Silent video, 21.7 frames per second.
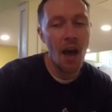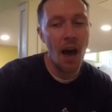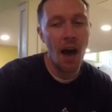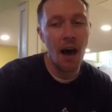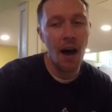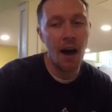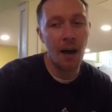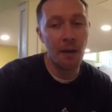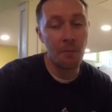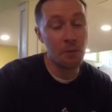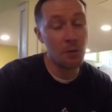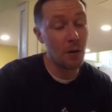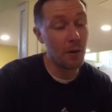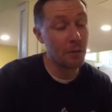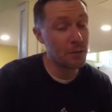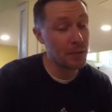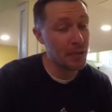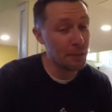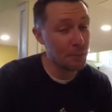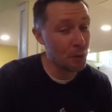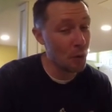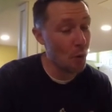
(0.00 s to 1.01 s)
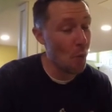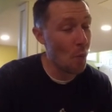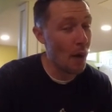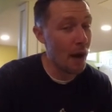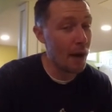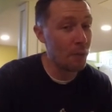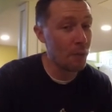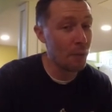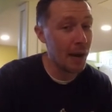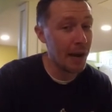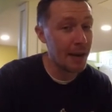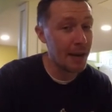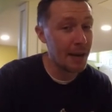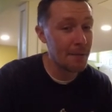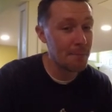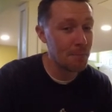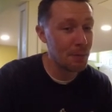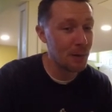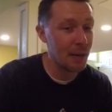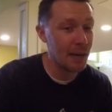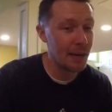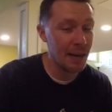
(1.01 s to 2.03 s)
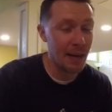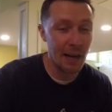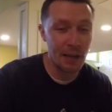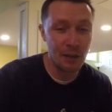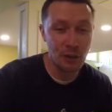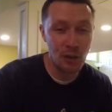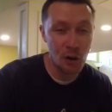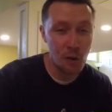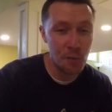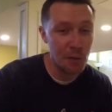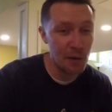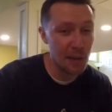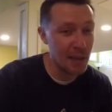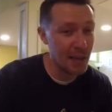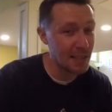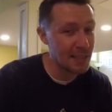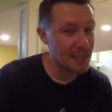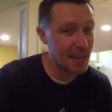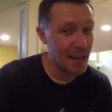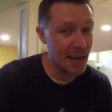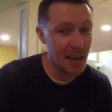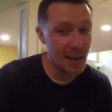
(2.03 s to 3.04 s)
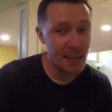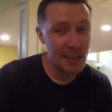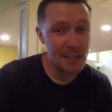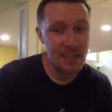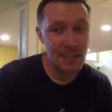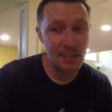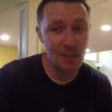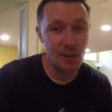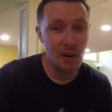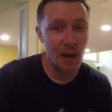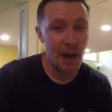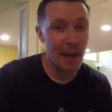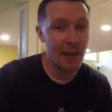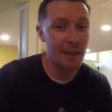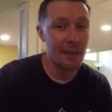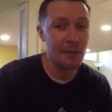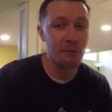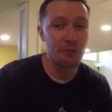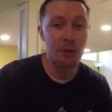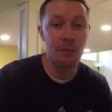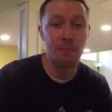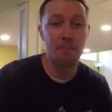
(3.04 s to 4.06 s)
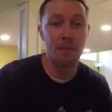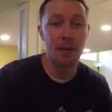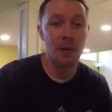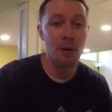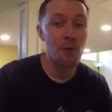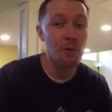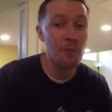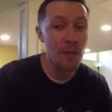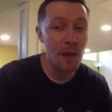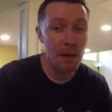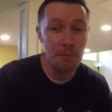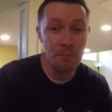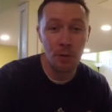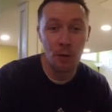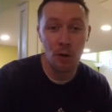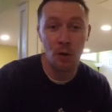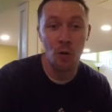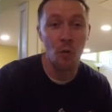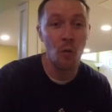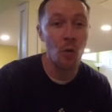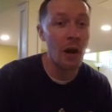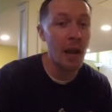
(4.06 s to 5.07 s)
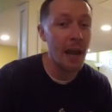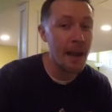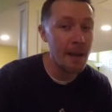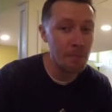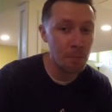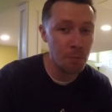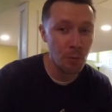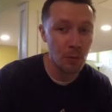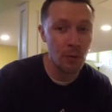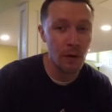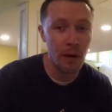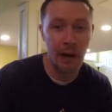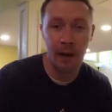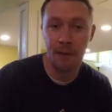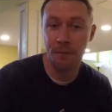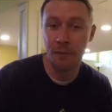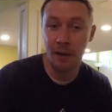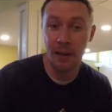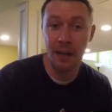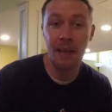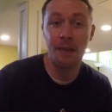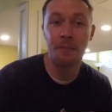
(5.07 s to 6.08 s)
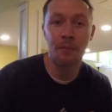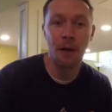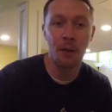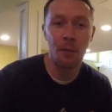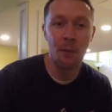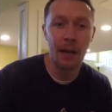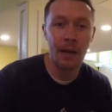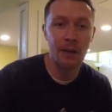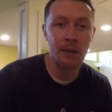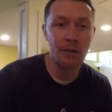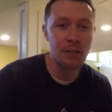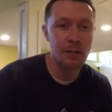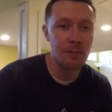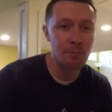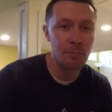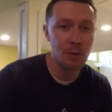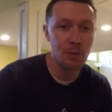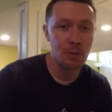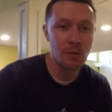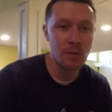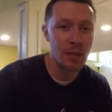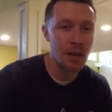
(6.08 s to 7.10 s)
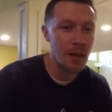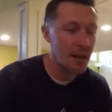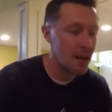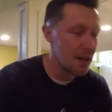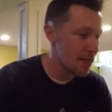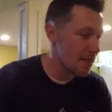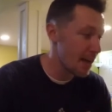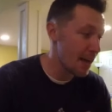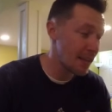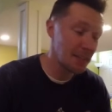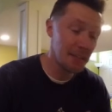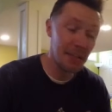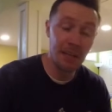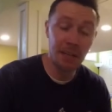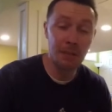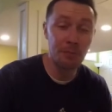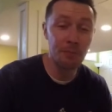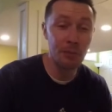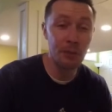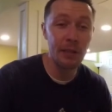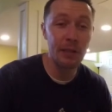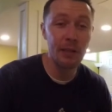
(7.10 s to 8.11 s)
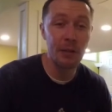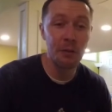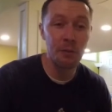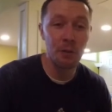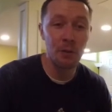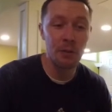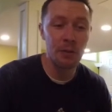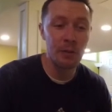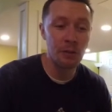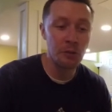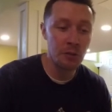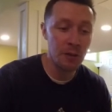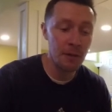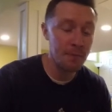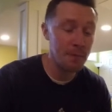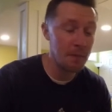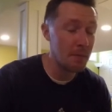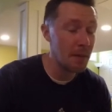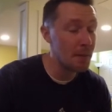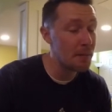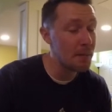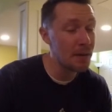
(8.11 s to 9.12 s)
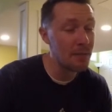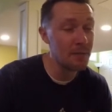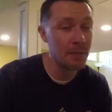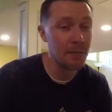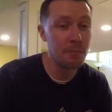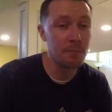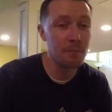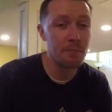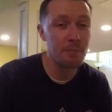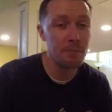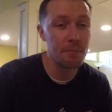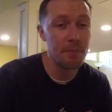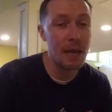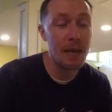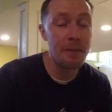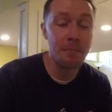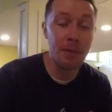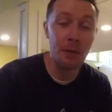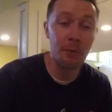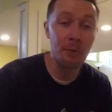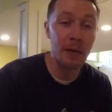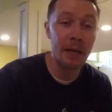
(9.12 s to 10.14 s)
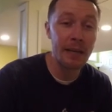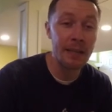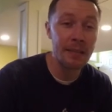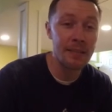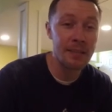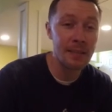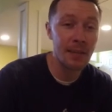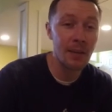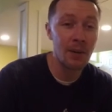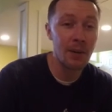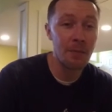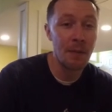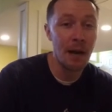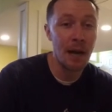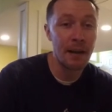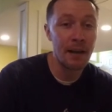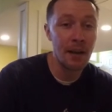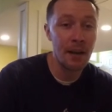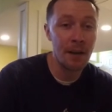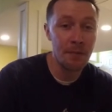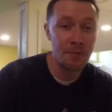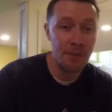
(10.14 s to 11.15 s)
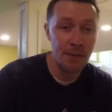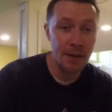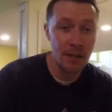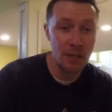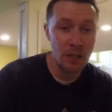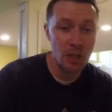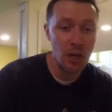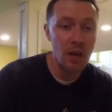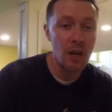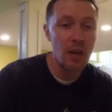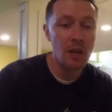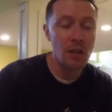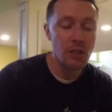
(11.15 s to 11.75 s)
Um, so I was able to wet weight it, but in October, that's not ideal. Had that trip in November or April and I forget my waders and boots, that's going to completely ruin the trip and maybe even make me reconsider am I going to fish?